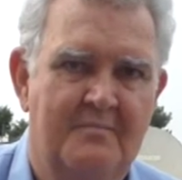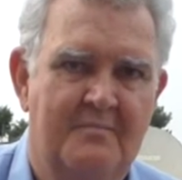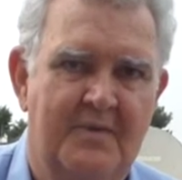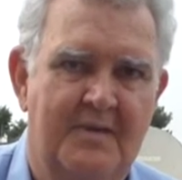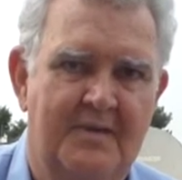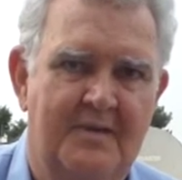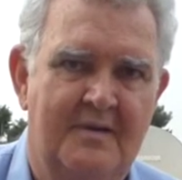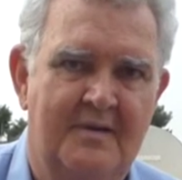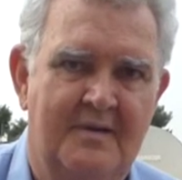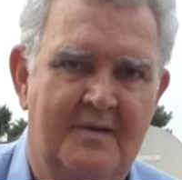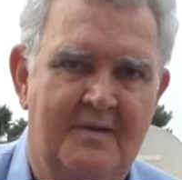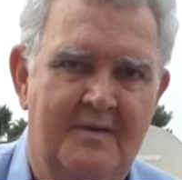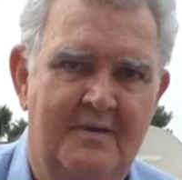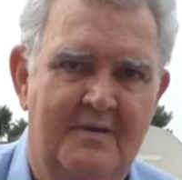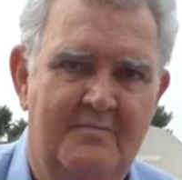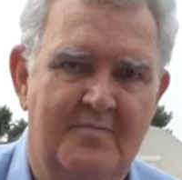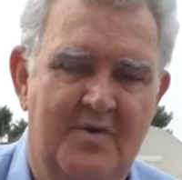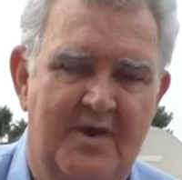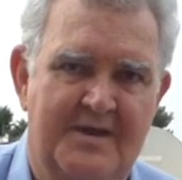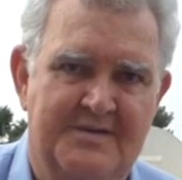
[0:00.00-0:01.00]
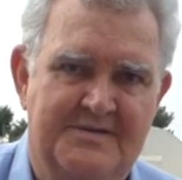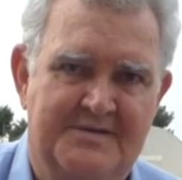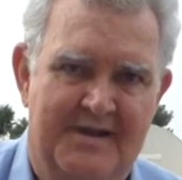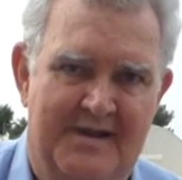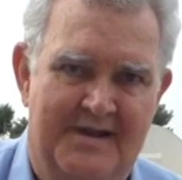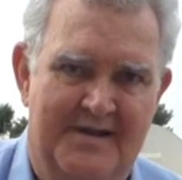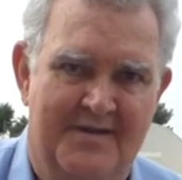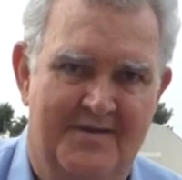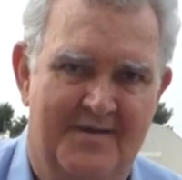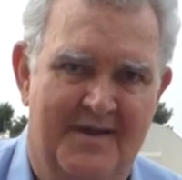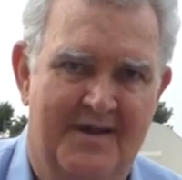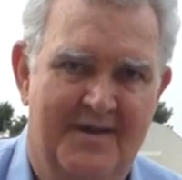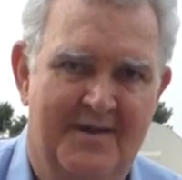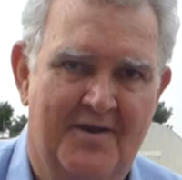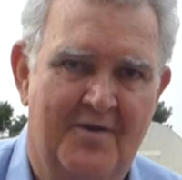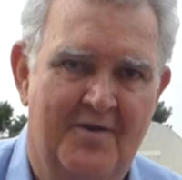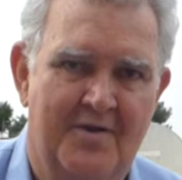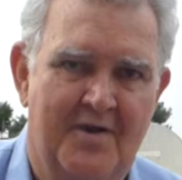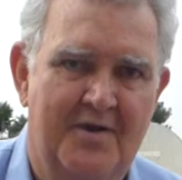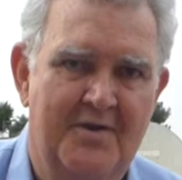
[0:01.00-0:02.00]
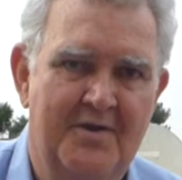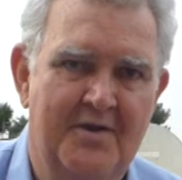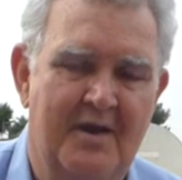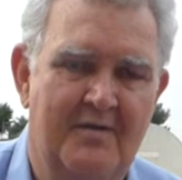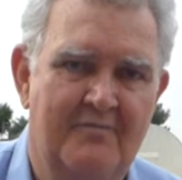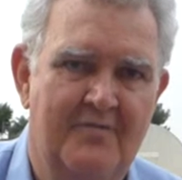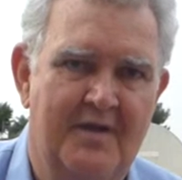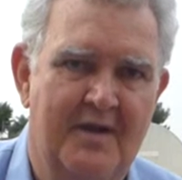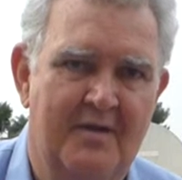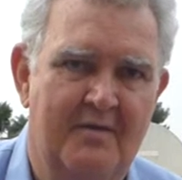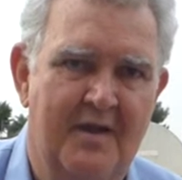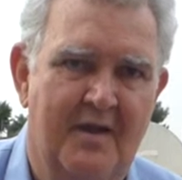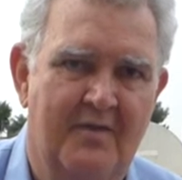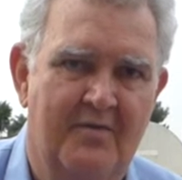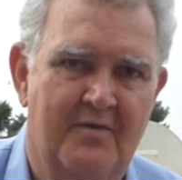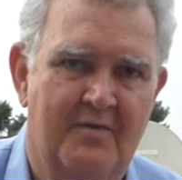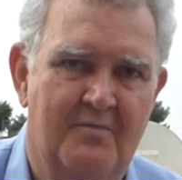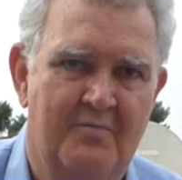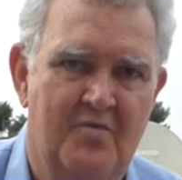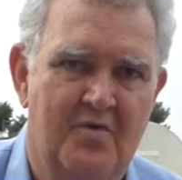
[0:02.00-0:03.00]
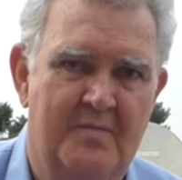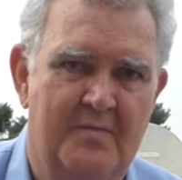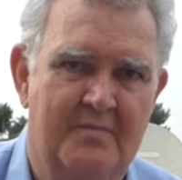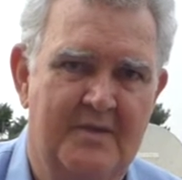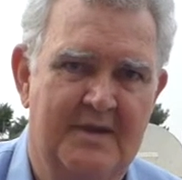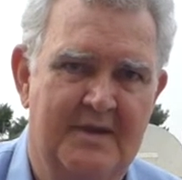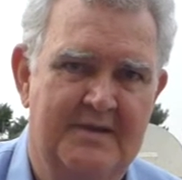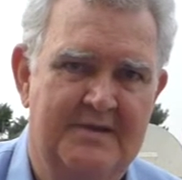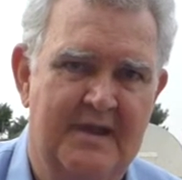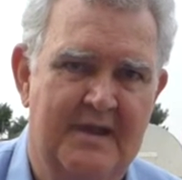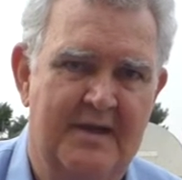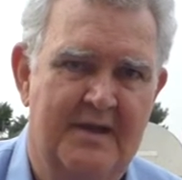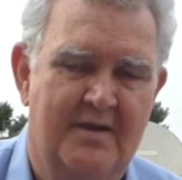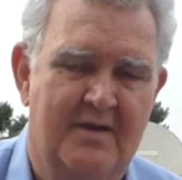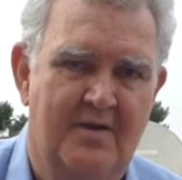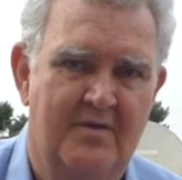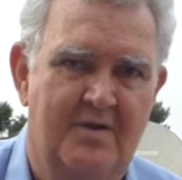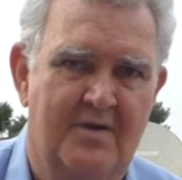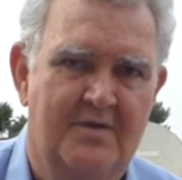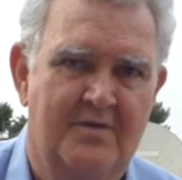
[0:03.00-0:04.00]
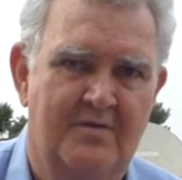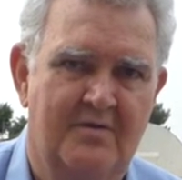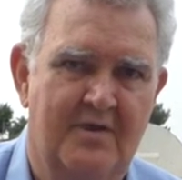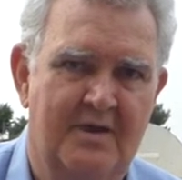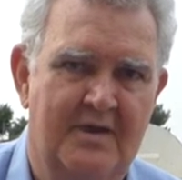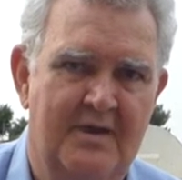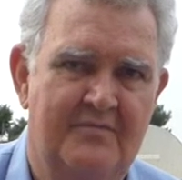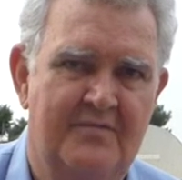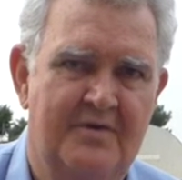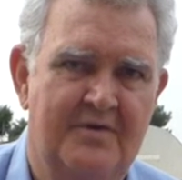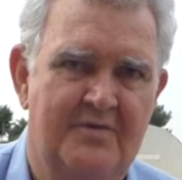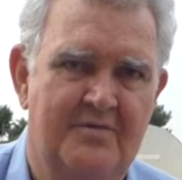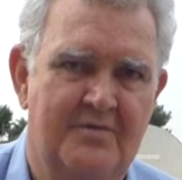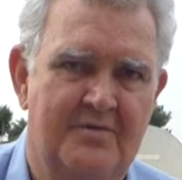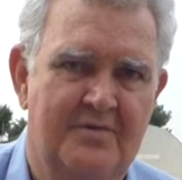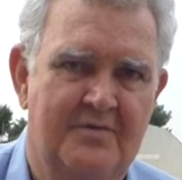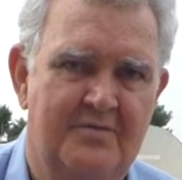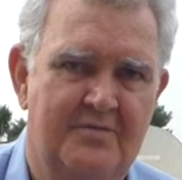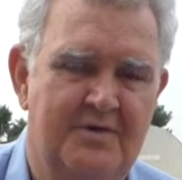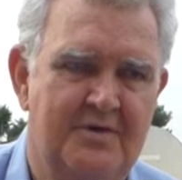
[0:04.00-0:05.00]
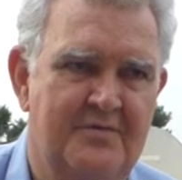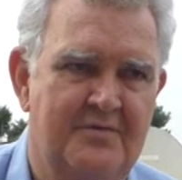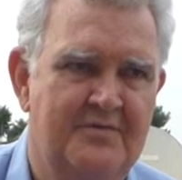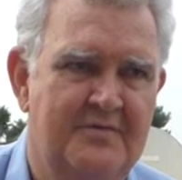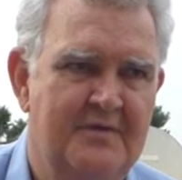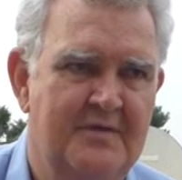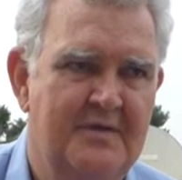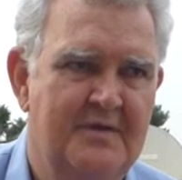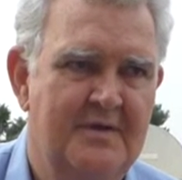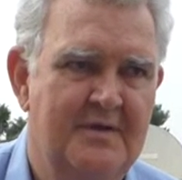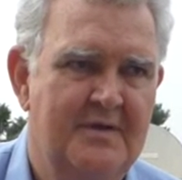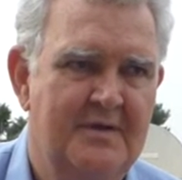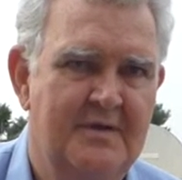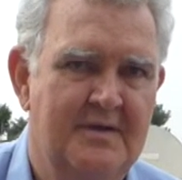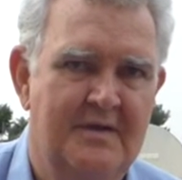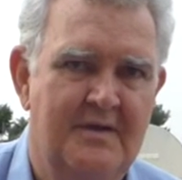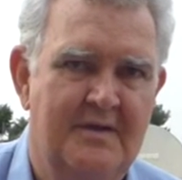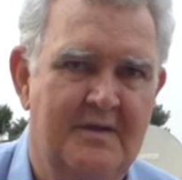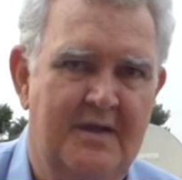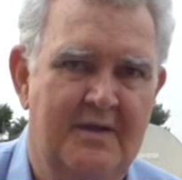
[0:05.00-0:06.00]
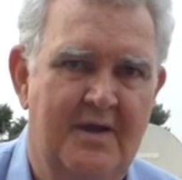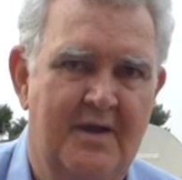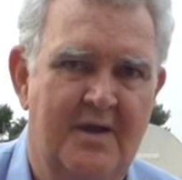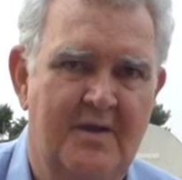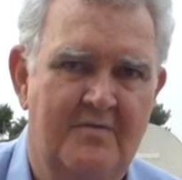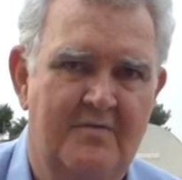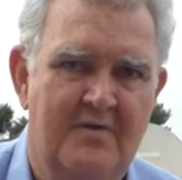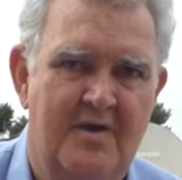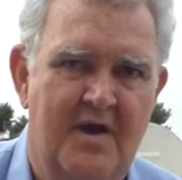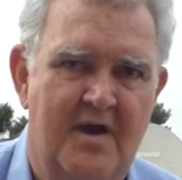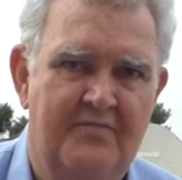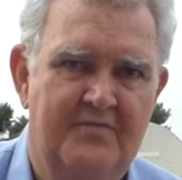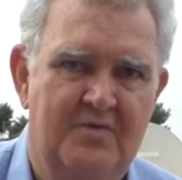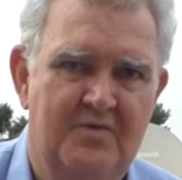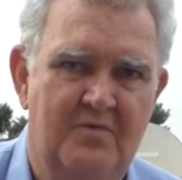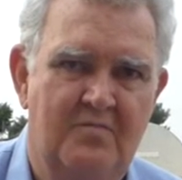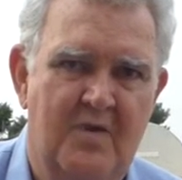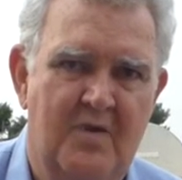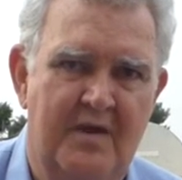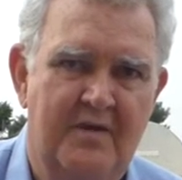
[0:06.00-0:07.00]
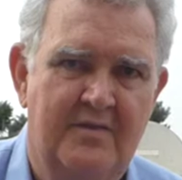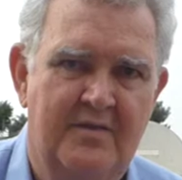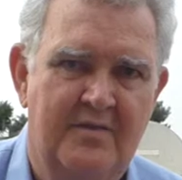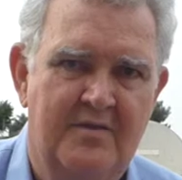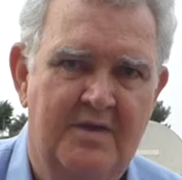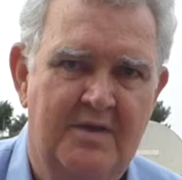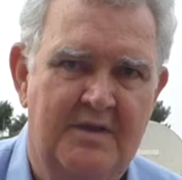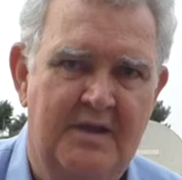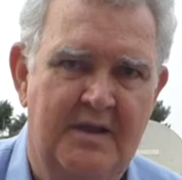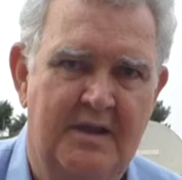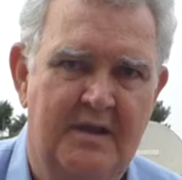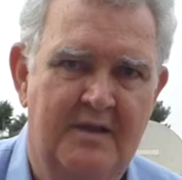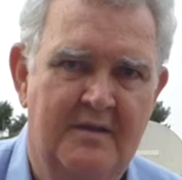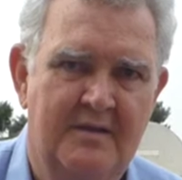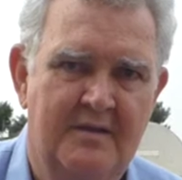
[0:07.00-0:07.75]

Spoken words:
But you might say 9 o'clock and you have another appointment at 10 o'clock or 11 or 12, and they don't arrive till 1:30.